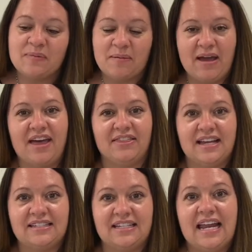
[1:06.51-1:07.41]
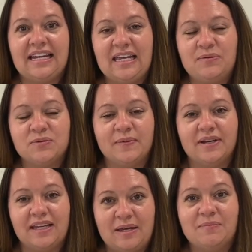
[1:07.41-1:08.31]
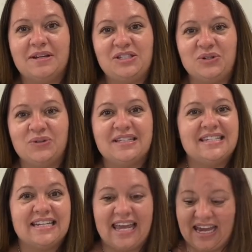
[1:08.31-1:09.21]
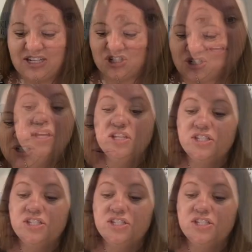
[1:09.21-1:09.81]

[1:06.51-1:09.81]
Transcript: my math lesson and keep my students engaged.